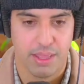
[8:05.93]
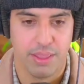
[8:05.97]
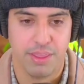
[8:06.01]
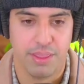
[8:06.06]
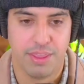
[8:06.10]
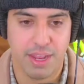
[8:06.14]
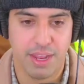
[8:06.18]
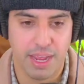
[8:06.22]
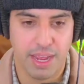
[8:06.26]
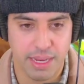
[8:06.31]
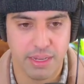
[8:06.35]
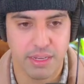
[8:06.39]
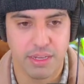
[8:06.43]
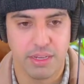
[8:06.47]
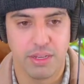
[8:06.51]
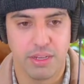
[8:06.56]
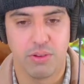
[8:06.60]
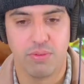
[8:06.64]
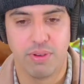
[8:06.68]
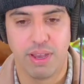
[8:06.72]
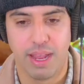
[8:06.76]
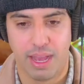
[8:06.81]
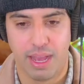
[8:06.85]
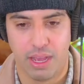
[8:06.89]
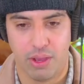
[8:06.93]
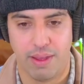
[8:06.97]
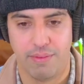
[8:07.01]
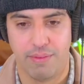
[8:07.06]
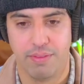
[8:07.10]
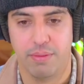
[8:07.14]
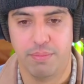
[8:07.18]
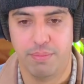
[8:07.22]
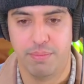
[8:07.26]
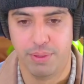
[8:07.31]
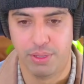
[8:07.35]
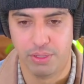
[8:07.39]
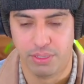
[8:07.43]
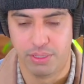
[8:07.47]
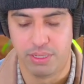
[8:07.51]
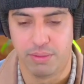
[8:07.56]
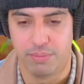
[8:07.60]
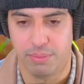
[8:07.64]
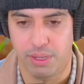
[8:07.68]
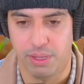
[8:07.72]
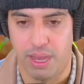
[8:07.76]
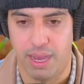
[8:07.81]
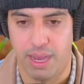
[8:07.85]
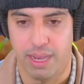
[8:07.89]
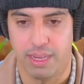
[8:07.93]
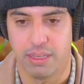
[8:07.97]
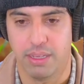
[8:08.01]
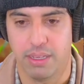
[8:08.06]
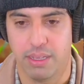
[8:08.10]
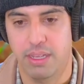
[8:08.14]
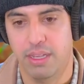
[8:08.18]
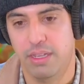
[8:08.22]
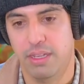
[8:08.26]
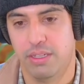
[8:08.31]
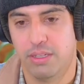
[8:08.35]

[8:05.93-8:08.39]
then you now have the building block